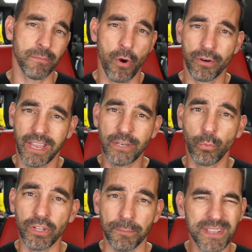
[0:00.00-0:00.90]

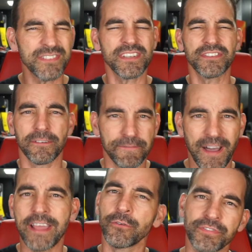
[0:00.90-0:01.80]
Arcade1up. Is this the
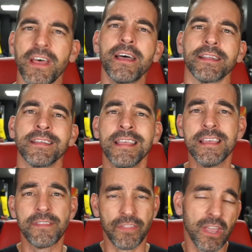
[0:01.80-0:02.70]
final sign
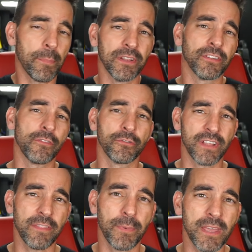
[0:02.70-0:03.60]
that the company is on their
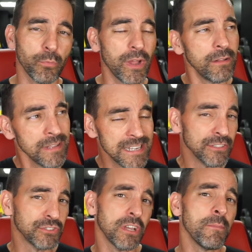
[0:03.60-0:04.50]
deathbed? Well,
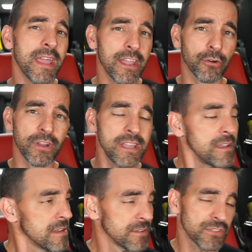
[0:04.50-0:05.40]
some may agree,
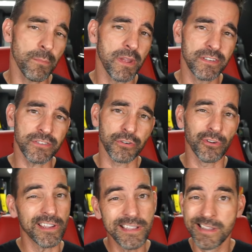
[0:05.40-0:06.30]
some may
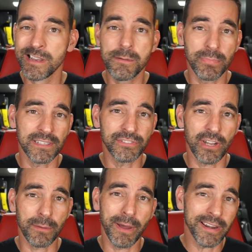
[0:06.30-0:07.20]
disagree, but let's
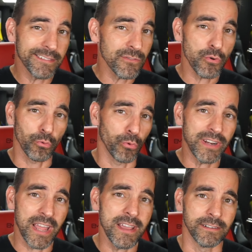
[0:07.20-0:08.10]
talk about it right
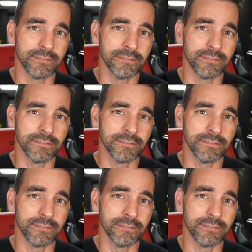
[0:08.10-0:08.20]
now.